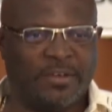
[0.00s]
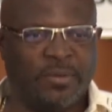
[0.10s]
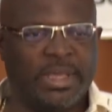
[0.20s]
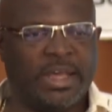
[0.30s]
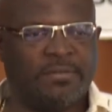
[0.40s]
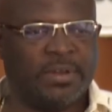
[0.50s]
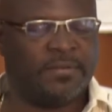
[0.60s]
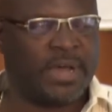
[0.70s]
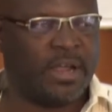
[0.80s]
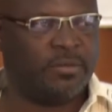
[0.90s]
We have in
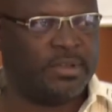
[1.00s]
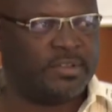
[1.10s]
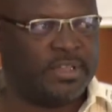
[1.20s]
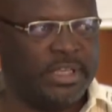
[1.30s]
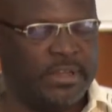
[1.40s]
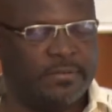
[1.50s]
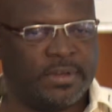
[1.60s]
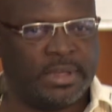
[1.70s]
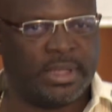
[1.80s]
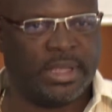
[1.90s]
fact
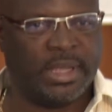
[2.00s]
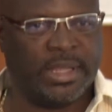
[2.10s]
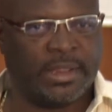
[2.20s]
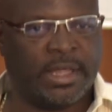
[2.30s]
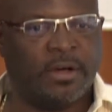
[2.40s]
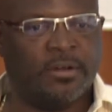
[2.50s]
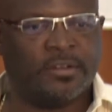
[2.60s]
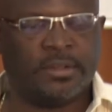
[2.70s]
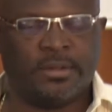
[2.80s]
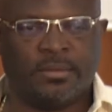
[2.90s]
received
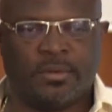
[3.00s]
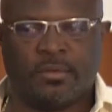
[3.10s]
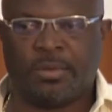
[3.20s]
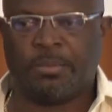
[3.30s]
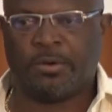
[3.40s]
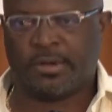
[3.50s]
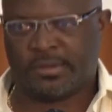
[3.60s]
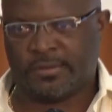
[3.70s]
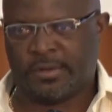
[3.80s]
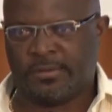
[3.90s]
1,000
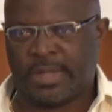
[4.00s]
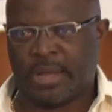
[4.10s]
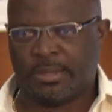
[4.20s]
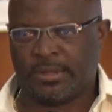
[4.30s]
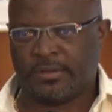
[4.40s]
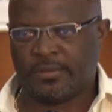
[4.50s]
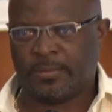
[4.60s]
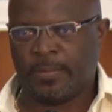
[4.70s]
reports of damage,